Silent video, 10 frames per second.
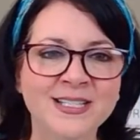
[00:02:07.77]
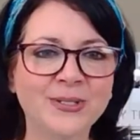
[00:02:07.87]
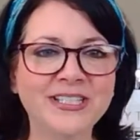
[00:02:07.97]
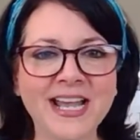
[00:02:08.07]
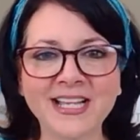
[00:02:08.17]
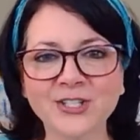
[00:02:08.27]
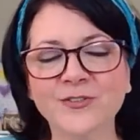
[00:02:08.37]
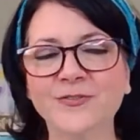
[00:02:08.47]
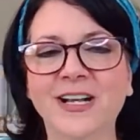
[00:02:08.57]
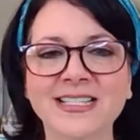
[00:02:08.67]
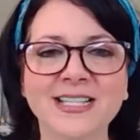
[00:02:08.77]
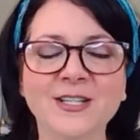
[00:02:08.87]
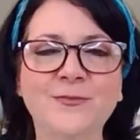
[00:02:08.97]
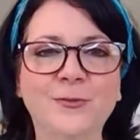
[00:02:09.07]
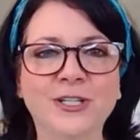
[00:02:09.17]
So
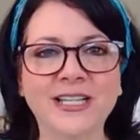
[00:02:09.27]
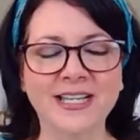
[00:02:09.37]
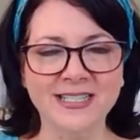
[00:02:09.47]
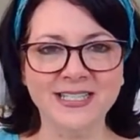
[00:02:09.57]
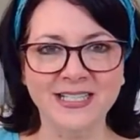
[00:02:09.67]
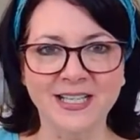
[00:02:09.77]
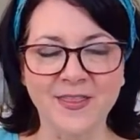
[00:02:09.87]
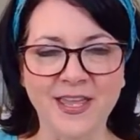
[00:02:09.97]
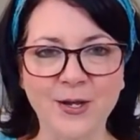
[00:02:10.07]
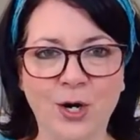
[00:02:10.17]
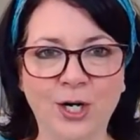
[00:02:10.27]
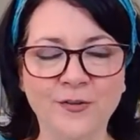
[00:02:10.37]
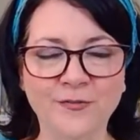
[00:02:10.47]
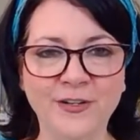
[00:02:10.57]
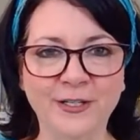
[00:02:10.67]
catastrophizing and forecasting, they
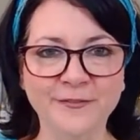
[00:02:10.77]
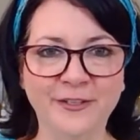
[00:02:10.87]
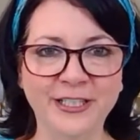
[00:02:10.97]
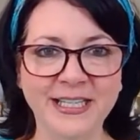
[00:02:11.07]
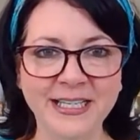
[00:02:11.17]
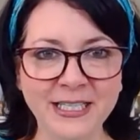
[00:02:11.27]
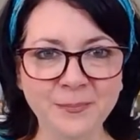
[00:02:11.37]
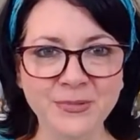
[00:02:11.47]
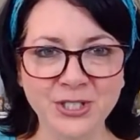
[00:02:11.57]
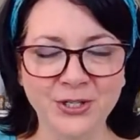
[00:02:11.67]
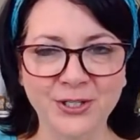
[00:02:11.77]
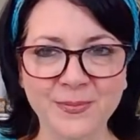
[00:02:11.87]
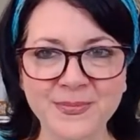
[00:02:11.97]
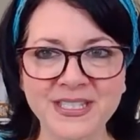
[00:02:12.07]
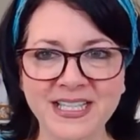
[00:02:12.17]
are very, very hip
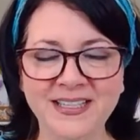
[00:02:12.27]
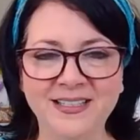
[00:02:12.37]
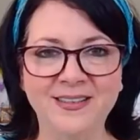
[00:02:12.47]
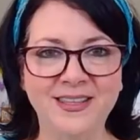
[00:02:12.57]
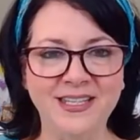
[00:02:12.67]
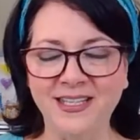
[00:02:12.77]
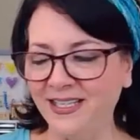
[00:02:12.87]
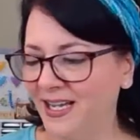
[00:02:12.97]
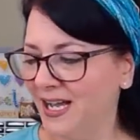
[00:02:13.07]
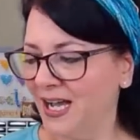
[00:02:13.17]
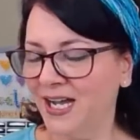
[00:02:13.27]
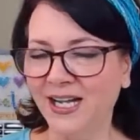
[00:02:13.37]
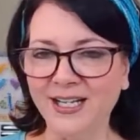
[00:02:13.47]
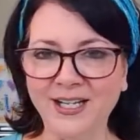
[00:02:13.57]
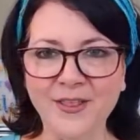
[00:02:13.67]
terms in the
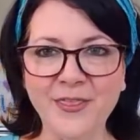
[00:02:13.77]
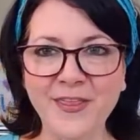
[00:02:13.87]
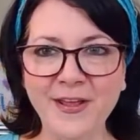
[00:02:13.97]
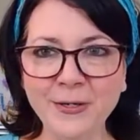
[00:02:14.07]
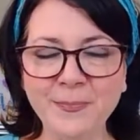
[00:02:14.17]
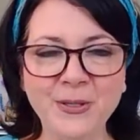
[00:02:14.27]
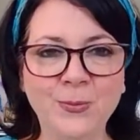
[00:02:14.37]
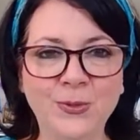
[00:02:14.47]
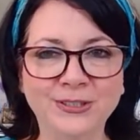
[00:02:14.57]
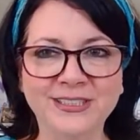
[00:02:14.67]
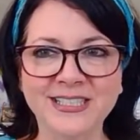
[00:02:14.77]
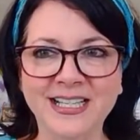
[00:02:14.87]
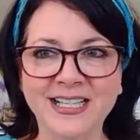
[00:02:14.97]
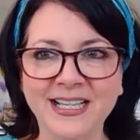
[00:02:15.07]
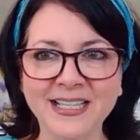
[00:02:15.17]
uh, therapy world
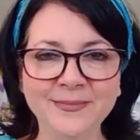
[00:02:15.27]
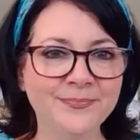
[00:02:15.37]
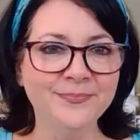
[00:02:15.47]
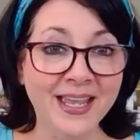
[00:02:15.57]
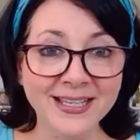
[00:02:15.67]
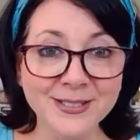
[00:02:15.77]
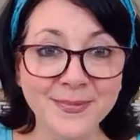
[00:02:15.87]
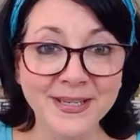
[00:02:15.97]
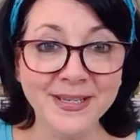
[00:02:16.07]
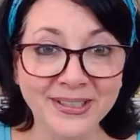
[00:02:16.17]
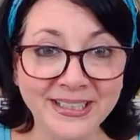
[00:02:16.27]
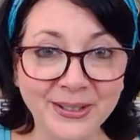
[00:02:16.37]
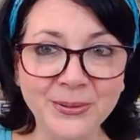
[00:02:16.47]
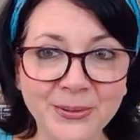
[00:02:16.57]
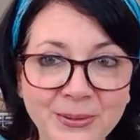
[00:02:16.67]
today. Ask me how I
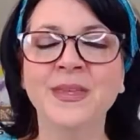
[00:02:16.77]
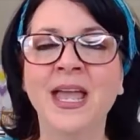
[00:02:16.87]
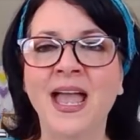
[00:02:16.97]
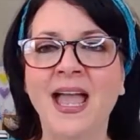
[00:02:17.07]
know.